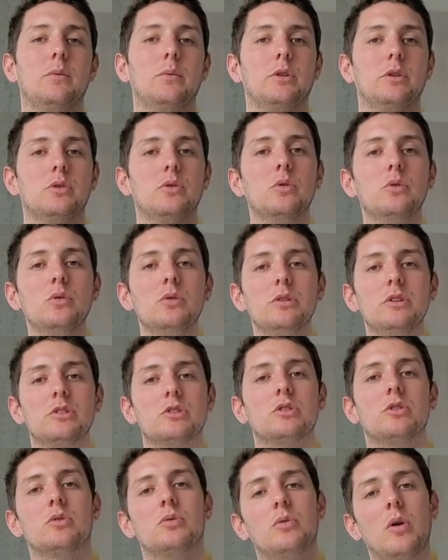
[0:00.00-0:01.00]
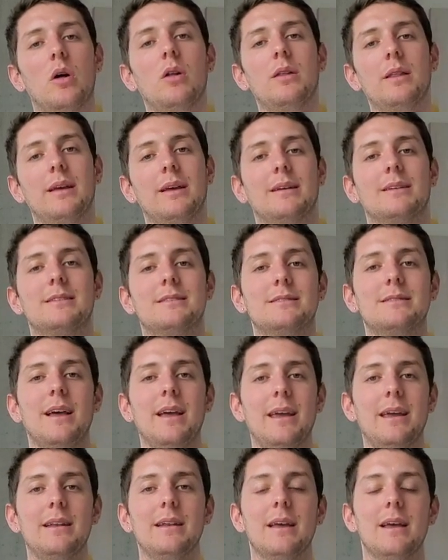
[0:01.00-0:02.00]
When Google is crawling a
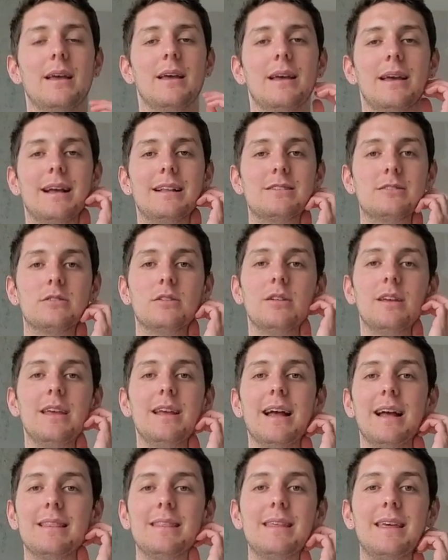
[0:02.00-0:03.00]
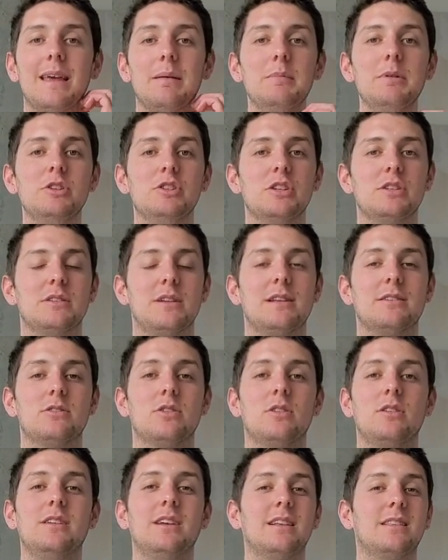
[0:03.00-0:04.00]
site, it's looking at the images and it's
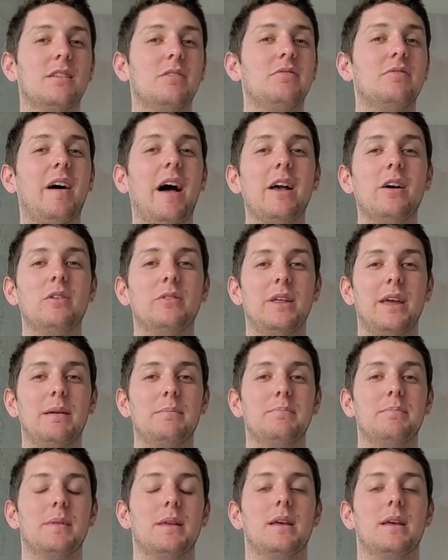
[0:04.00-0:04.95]
looking at the file name.